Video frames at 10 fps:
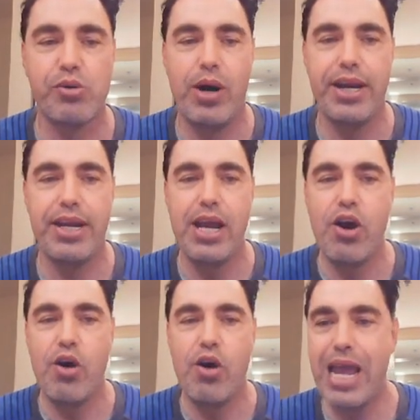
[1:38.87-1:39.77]
one.
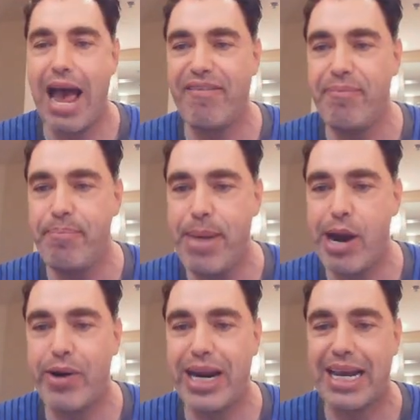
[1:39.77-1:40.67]
We have
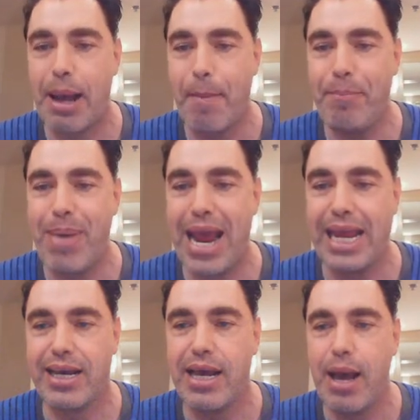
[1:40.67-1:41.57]
Merrick
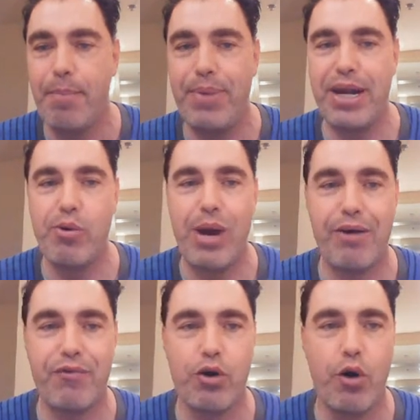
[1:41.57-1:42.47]
Bank. Been
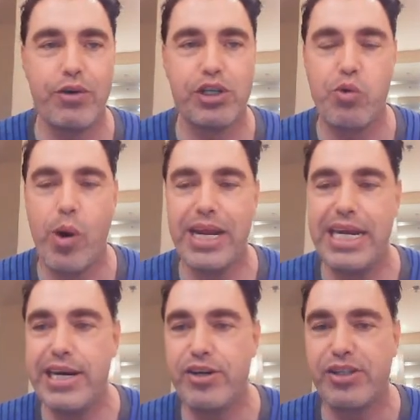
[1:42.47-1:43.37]
around for over 20
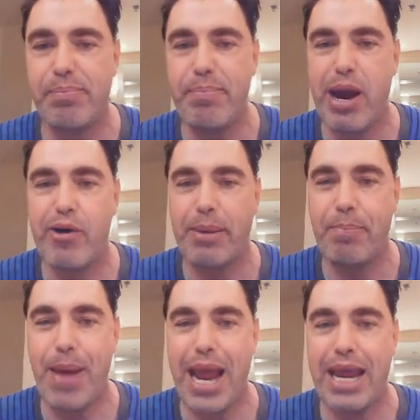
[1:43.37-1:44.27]
years. Merrick
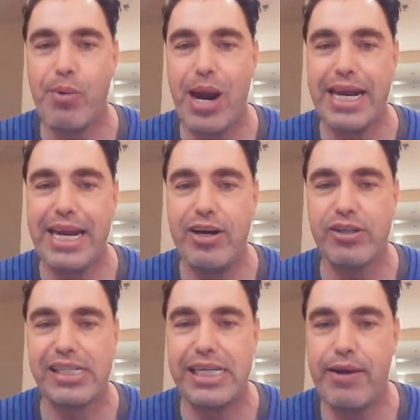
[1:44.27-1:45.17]
Bank right here.
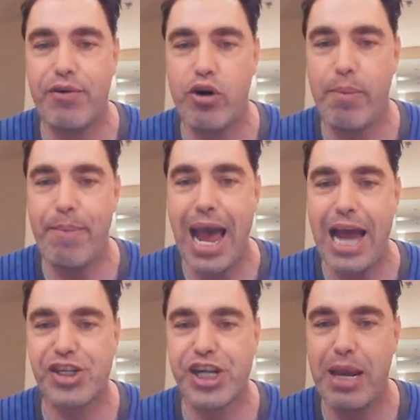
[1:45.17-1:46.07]
See if you're a
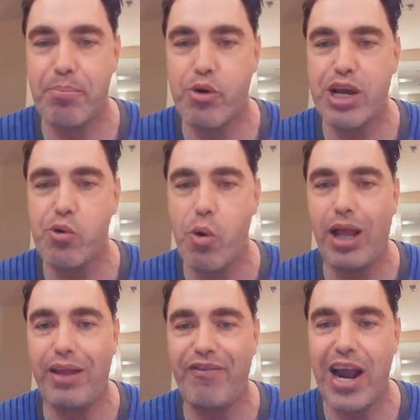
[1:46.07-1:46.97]
match. Get
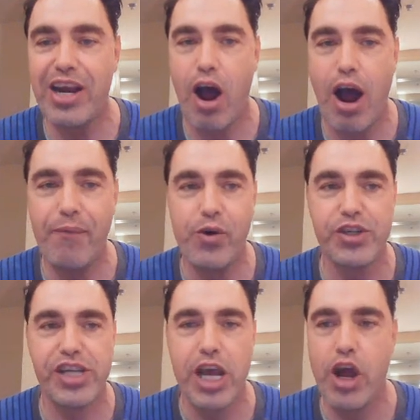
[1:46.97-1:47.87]
pre-qualified
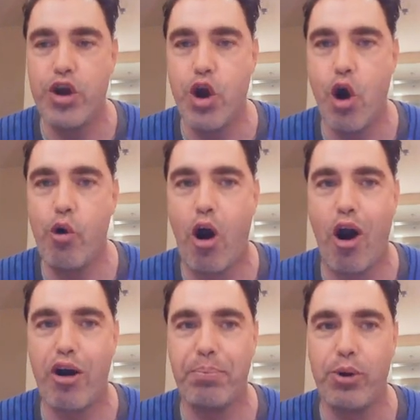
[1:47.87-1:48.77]
offers. No
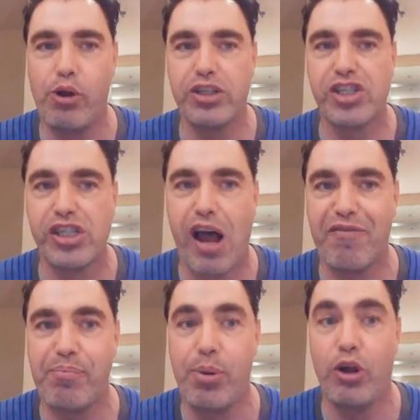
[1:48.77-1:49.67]
hard pull,
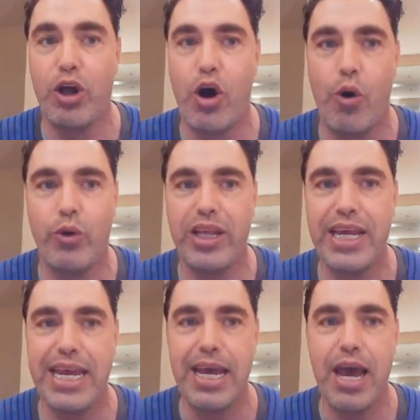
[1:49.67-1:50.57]
soft pull
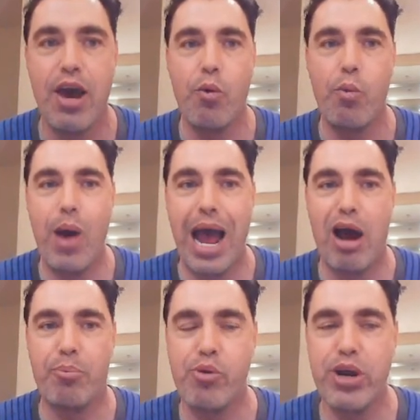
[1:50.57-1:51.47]
only.
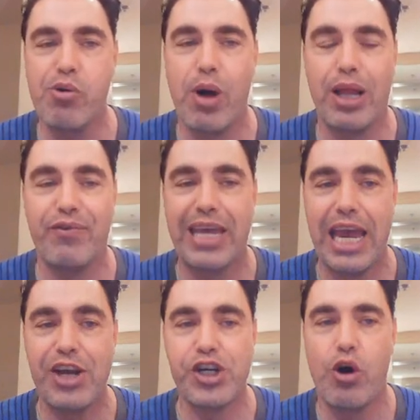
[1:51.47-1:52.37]
Wow,
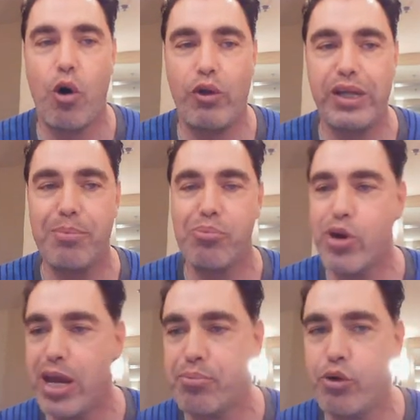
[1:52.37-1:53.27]
pre-qualification only,
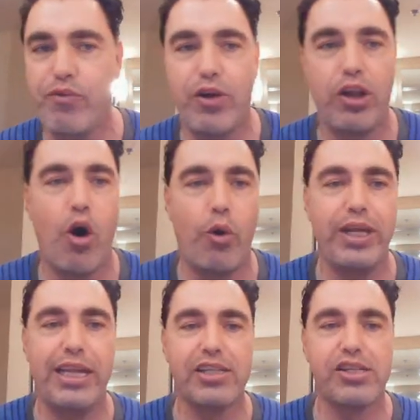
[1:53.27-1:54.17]
pre-approval
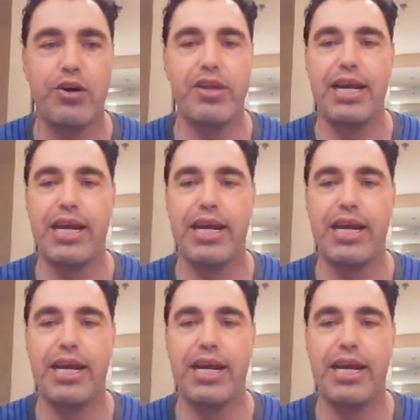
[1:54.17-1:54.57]
only. Let's go to the